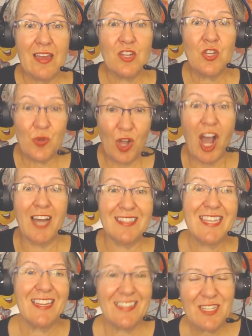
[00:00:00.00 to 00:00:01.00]
New
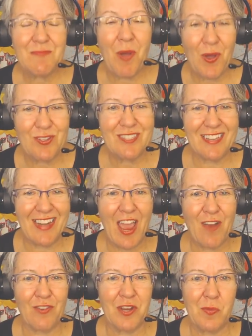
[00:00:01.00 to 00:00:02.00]
content is posted
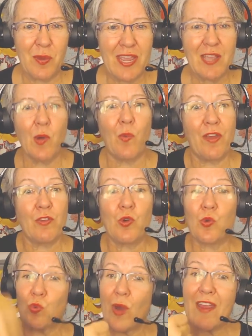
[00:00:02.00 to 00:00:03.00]
every week with
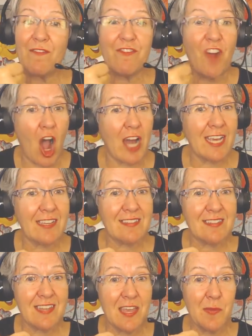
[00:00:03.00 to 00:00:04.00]
great
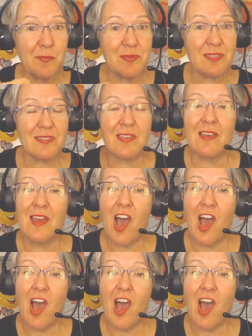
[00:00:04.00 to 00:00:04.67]
phonics tips,